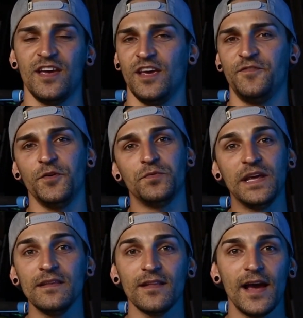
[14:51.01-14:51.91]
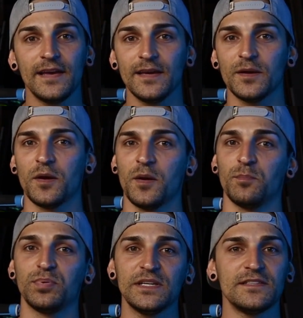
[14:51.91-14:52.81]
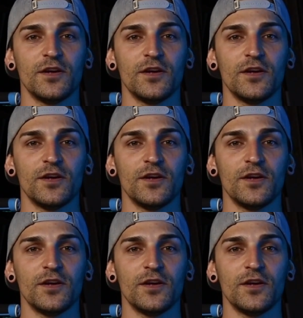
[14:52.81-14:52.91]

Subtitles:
If you didn't like it, please